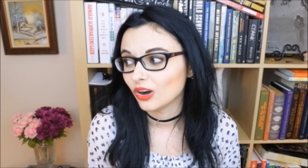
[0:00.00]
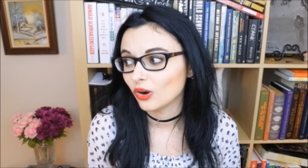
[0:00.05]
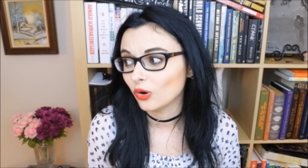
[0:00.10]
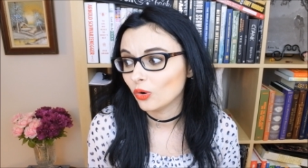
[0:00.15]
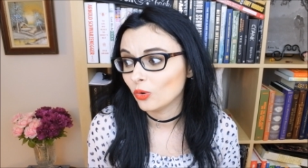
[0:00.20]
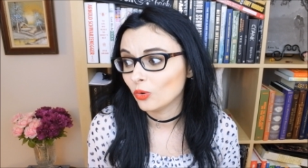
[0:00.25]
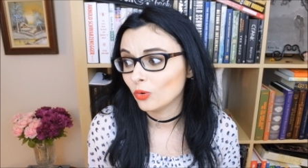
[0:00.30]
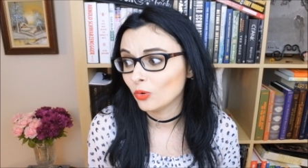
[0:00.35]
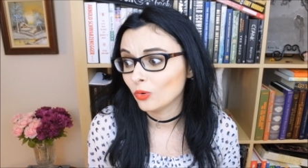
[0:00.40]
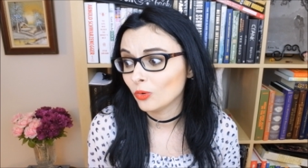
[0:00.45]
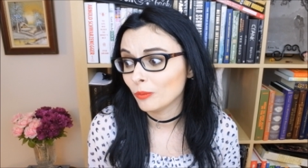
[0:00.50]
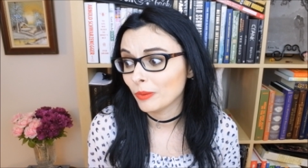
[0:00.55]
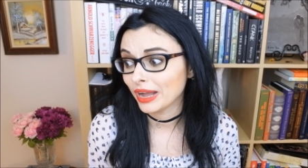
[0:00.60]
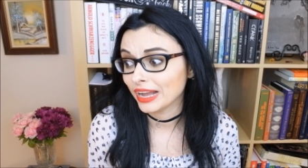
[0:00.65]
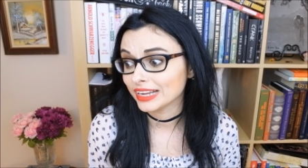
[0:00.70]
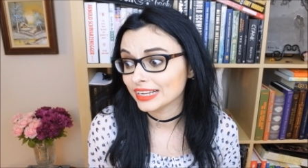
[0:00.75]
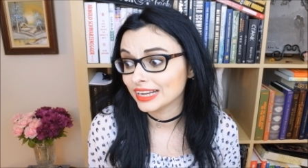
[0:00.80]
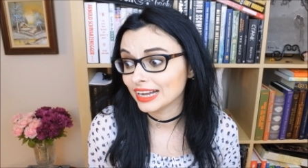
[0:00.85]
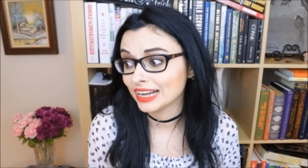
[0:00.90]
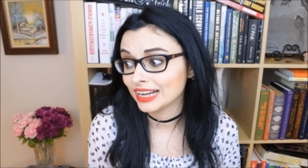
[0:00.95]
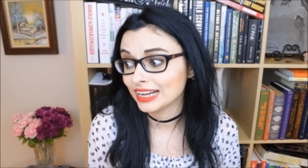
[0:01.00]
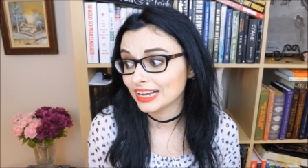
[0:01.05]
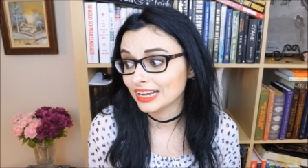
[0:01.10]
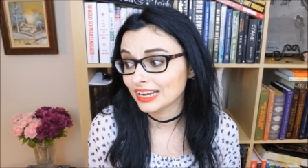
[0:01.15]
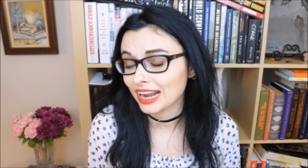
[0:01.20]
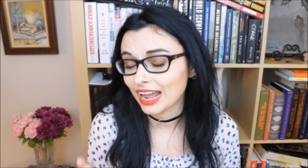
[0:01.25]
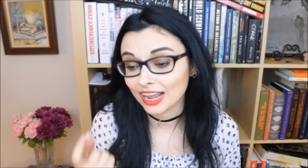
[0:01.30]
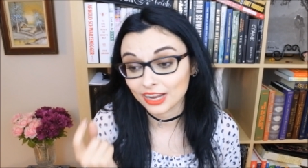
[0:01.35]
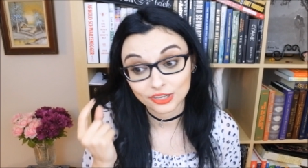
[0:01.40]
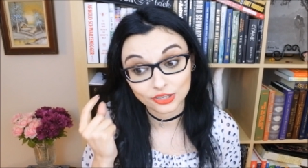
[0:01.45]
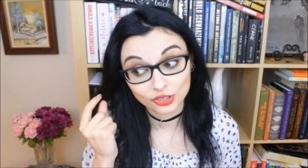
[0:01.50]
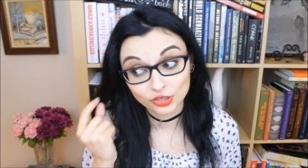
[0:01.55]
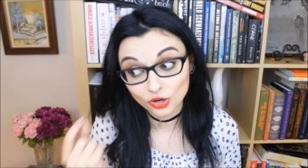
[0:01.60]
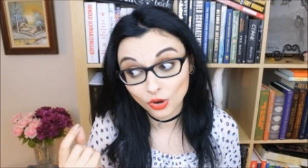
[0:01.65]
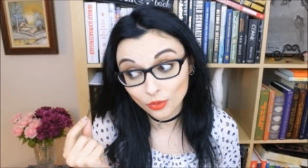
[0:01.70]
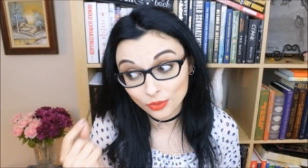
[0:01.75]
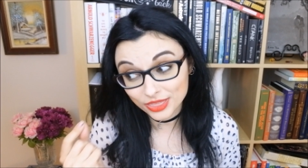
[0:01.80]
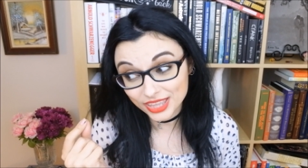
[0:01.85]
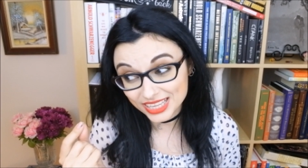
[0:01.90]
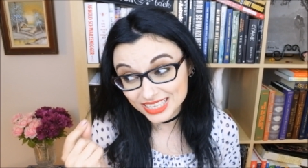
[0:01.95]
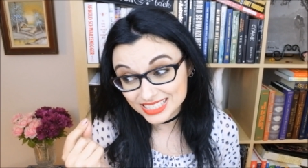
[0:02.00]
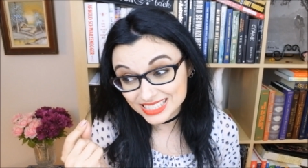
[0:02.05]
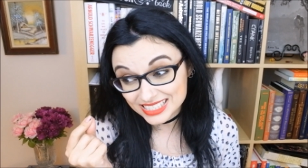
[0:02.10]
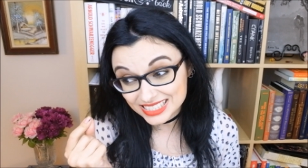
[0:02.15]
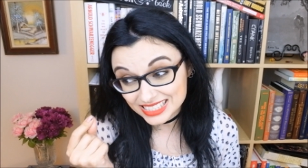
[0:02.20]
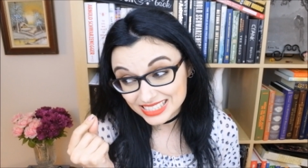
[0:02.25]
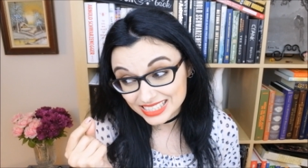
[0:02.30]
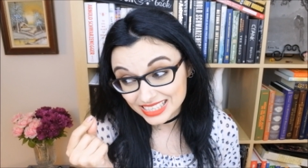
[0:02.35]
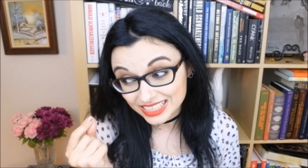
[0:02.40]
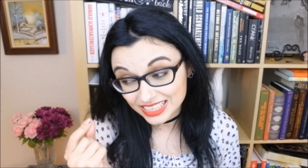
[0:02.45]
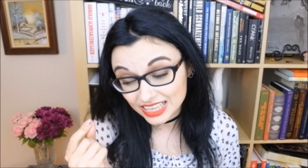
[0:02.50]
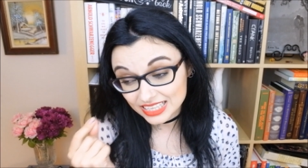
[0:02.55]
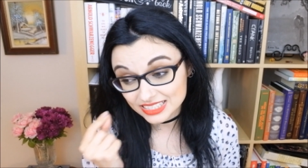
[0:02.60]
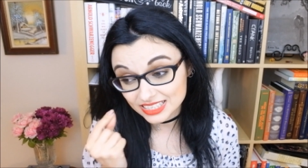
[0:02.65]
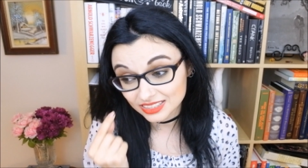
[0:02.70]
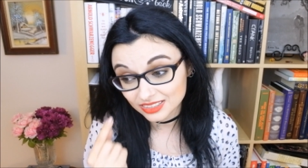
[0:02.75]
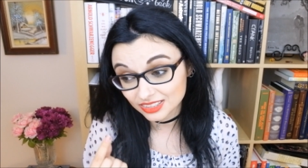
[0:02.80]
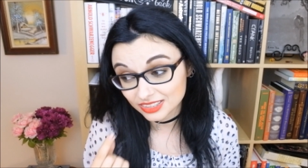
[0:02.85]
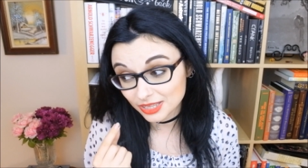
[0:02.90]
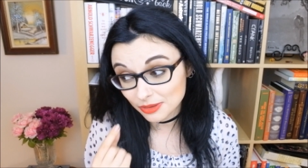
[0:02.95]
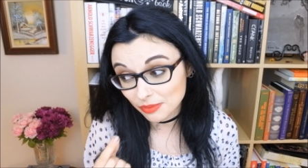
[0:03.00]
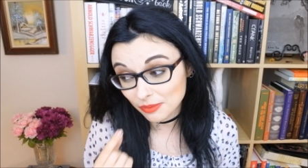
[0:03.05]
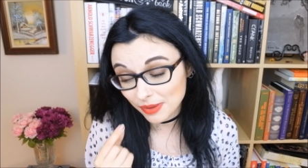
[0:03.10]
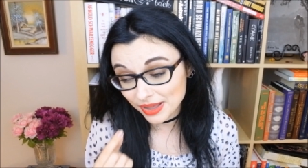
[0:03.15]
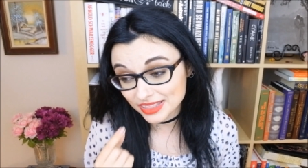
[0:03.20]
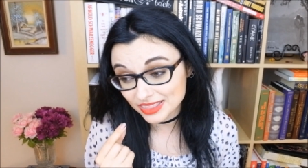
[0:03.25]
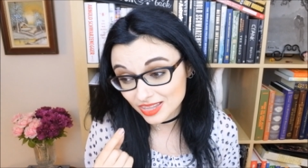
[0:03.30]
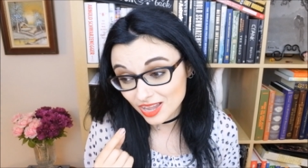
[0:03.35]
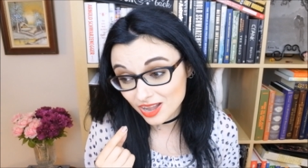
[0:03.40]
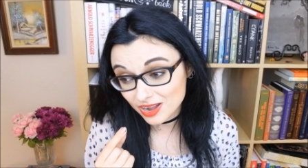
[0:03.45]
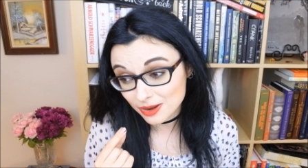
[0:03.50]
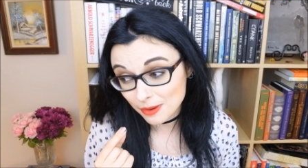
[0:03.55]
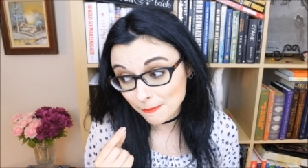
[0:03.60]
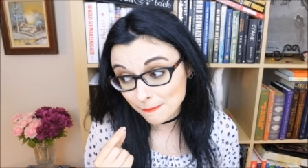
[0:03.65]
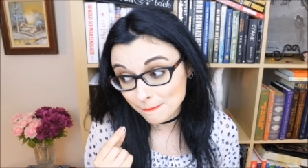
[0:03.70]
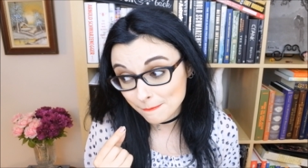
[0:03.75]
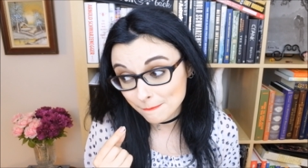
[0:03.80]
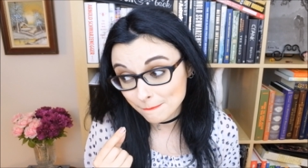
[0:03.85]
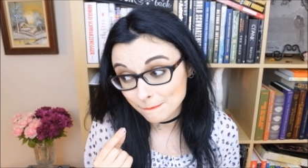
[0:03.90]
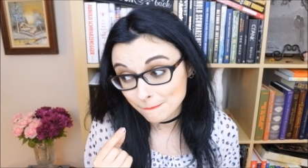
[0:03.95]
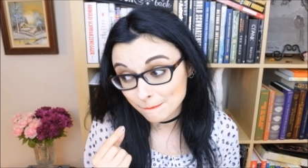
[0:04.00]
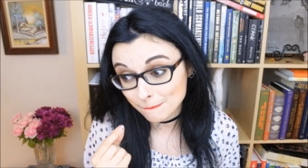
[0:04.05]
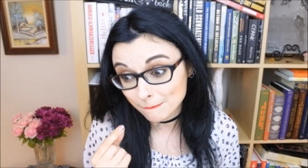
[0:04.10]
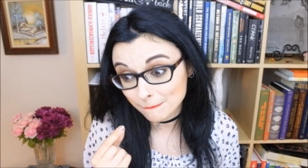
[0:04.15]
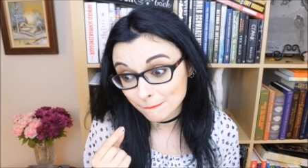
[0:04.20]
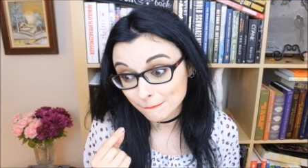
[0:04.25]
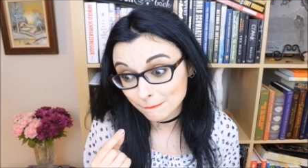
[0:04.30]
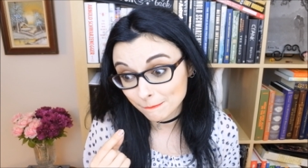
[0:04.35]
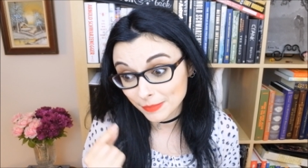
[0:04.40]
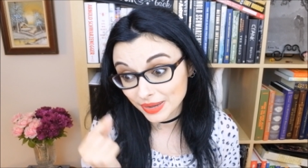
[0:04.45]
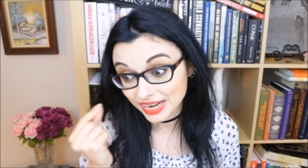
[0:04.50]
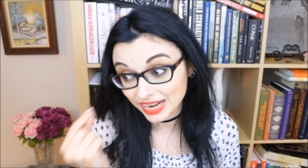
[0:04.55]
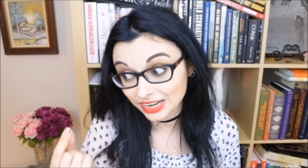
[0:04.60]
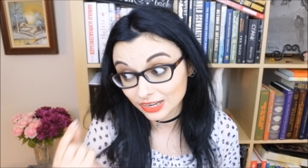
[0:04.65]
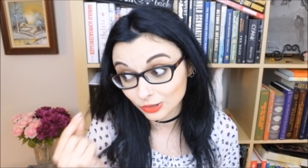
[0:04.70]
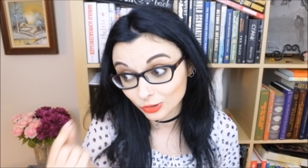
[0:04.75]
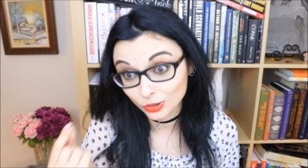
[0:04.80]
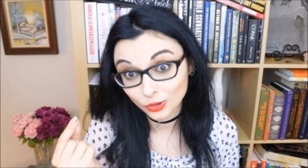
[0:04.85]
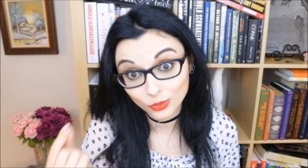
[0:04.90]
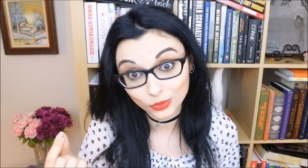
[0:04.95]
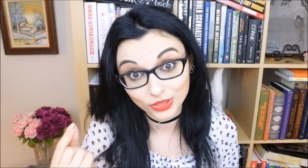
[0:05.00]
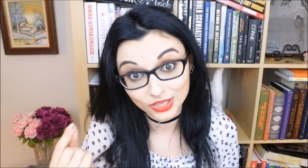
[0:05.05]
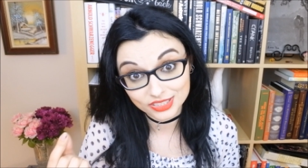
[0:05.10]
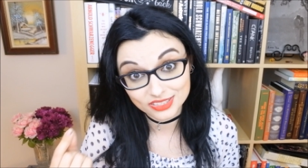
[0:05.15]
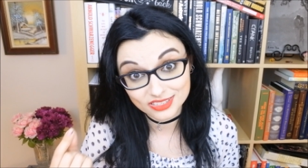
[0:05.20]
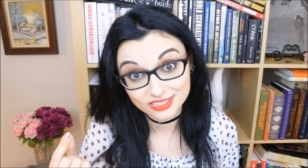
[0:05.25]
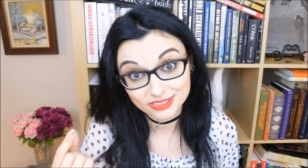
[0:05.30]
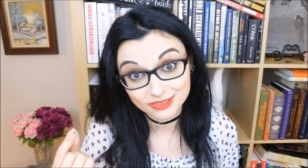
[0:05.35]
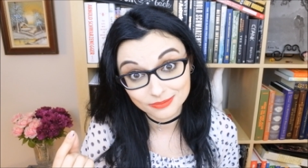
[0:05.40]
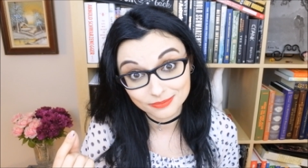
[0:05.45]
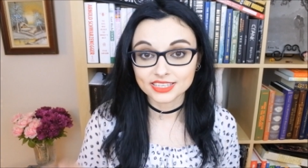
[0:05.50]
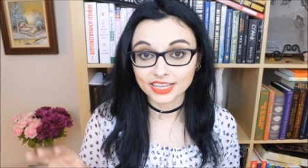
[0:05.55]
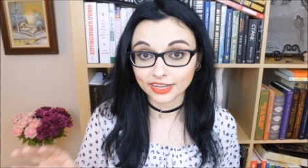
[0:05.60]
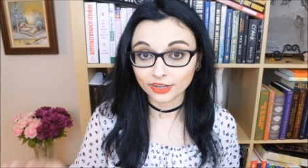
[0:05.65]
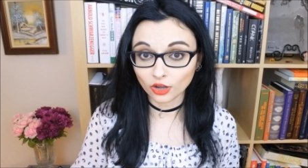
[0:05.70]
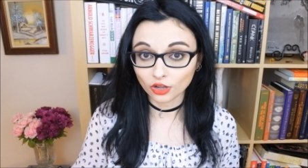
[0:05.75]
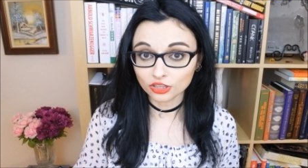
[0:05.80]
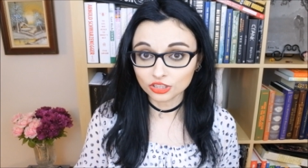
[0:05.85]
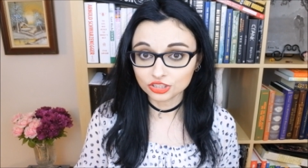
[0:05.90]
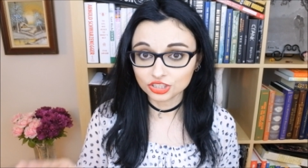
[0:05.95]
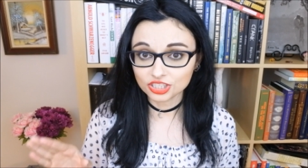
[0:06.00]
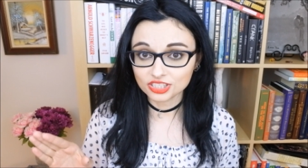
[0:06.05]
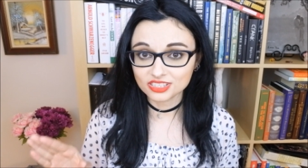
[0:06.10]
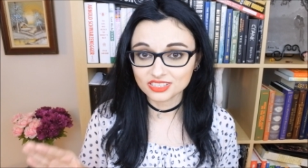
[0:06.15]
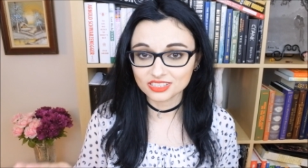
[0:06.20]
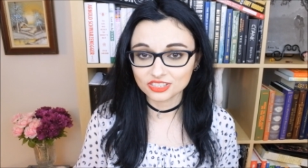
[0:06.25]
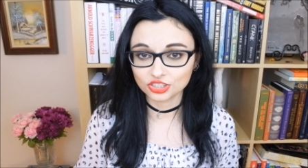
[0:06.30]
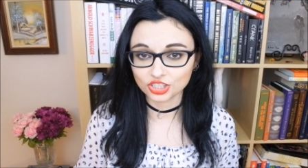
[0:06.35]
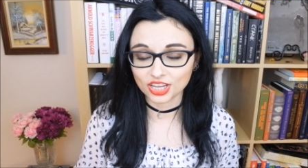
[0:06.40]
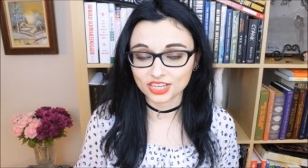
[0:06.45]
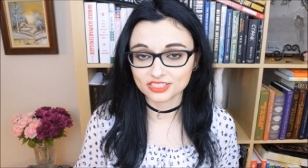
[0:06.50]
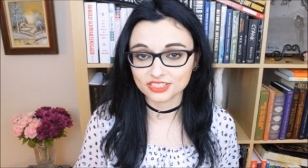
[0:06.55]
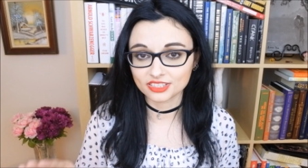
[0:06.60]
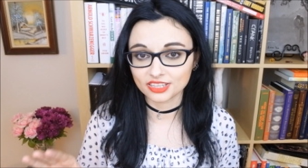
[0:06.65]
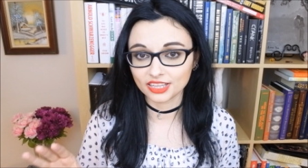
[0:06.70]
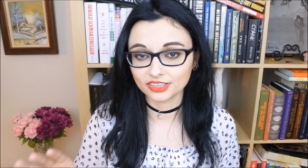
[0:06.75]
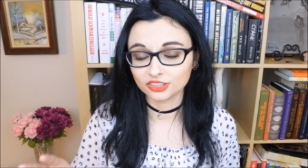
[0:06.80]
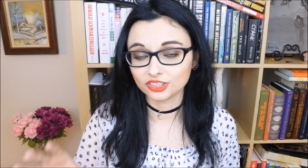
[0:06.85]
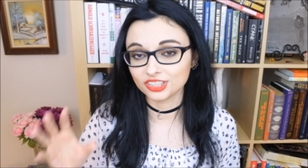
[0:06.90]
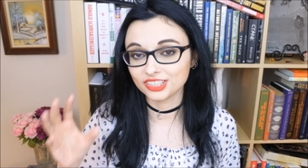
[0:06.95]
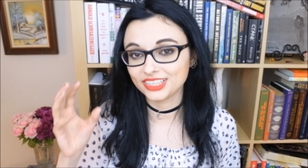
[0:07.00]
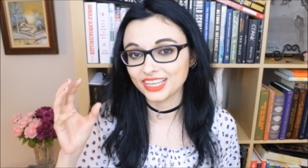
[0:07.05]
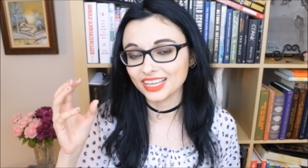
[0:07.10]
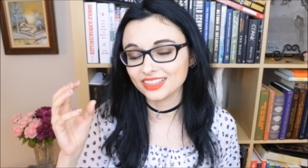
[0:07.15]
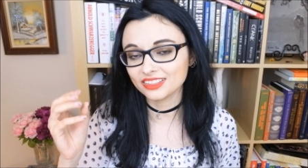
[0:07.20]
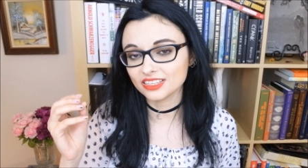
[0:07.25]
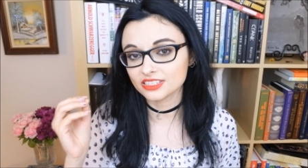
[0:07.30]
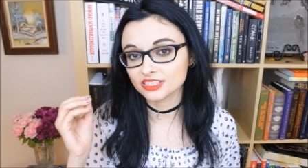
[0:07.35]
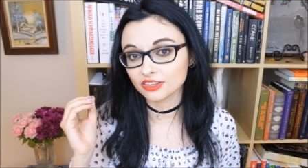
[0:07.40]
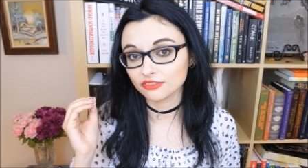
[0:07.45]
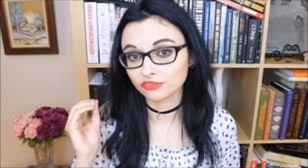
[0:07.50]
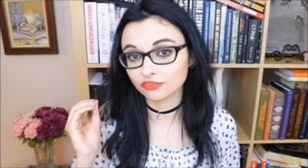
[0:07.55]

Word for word: oh my God, I know this. It's at the tip of my tongue but I don't know this. Psychologists suggest that to get this